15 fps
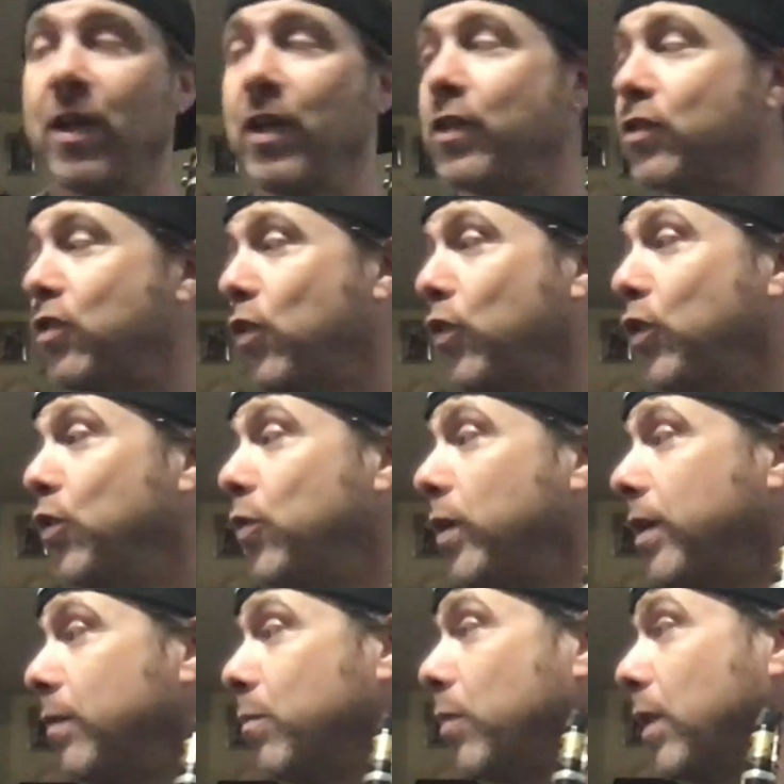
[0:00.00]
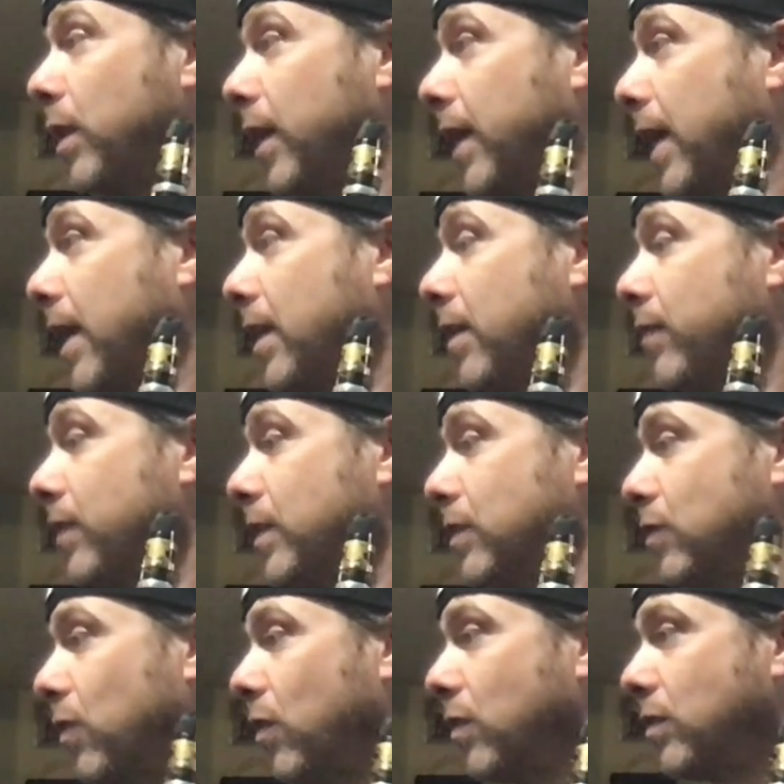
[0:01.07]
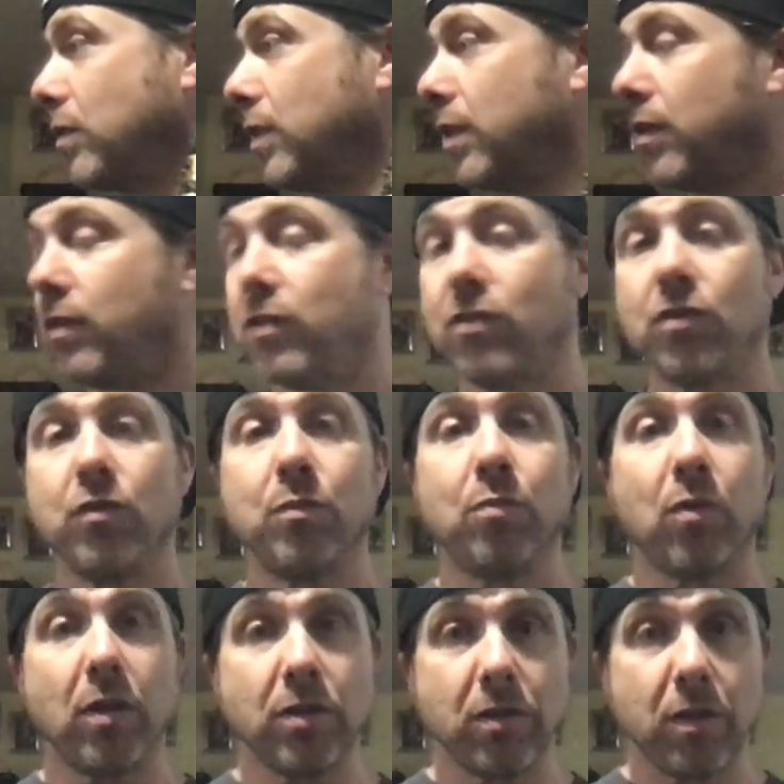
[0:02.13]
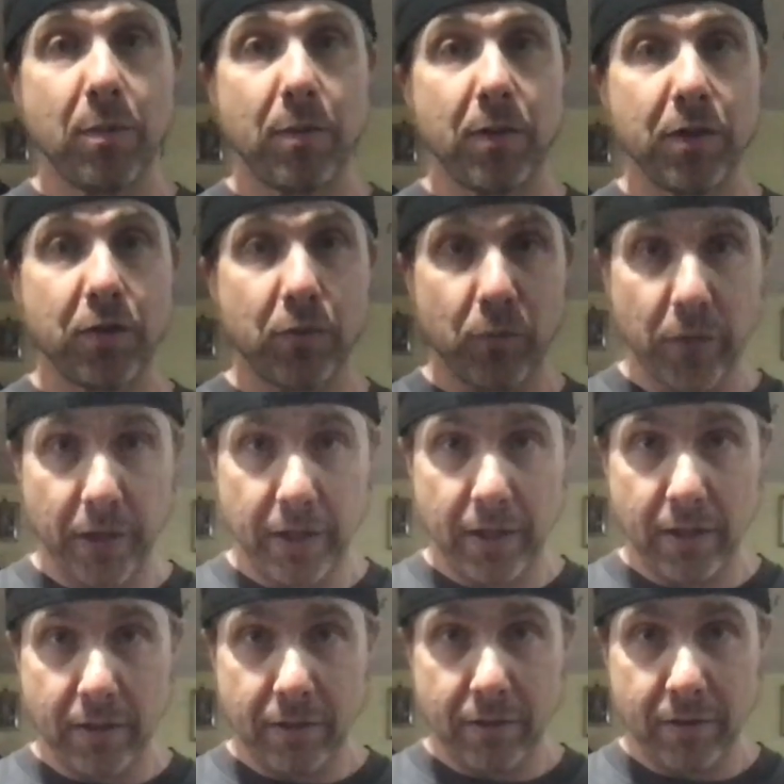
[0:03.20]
So you can play any of these songs here to brush up on your reading